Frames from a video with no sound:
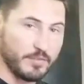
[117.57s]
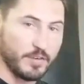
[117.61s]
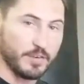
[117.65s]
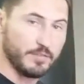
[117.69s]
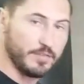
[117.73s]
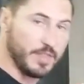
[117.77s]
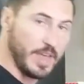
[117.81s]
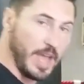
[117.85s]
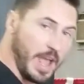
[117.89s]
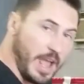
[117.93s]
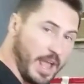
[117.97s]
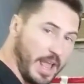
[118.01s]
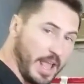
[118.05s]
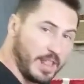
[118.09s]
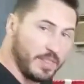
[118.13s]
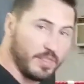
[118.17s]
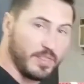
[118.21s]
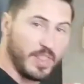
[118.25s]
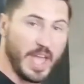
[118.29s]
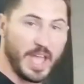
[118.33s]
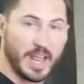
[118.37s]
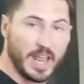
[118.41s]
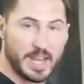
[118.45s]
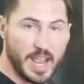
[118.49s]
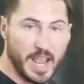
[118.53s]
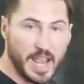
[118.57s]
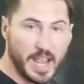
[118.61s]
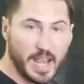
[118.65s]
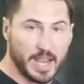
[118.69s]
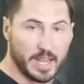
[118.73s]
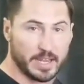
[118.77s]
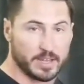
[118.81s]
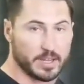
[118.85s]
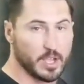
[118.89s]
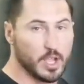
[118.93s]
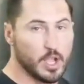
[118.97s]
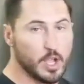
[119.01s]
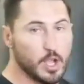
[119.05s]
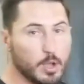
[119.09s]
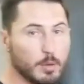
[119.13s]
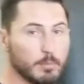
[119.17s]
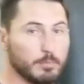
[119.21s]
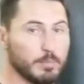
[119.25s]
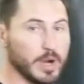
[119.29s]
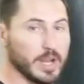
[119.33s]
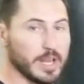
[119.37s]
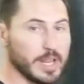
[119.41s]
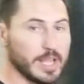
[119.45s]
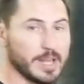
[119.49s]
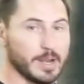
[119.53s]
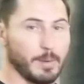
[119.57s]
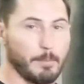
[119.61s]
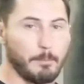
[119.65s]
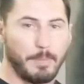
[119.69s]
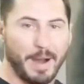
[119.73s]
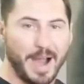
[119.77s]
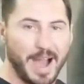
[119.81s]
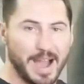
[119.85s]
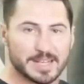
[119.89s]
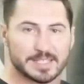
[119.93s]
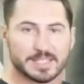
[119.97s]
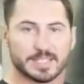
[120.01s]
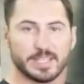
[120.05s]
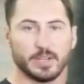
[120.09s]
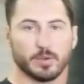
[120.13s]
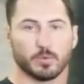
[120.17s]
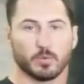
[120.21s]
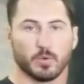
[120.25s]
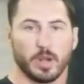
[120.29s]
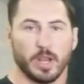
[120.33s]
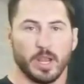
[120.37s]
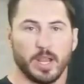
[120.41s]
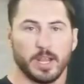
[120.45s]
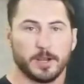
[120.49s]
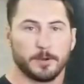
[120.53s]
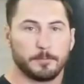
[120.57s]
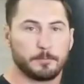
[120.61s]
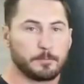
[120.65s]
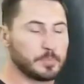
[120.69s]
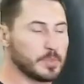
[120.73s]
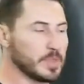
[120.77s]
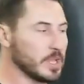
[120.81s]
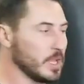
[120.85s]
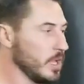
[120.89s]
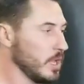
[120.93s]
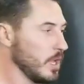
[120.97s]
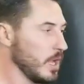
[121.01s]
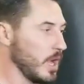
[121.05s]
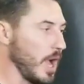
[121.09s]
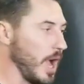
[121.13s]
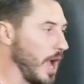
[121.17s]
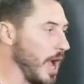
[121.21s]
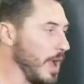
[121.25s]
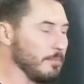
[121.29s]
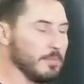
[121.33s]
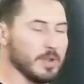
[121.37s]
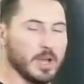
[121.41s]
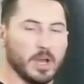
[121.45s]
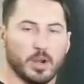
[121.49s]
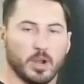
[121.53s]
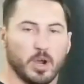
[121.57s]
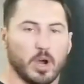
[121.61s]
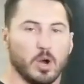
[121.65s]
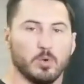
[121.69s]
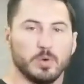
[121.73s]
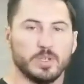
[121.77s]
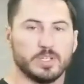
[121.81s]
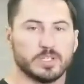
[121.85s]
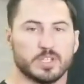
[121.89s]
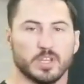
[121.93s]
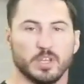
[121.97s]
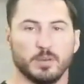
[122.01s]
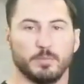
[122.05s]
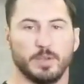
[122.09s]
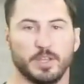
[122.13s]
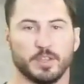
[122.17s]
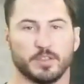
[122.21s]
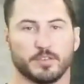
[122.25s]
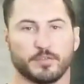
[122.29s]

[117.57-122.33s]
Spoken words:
of that hand. But in a boxing ring, I'm not always going to be the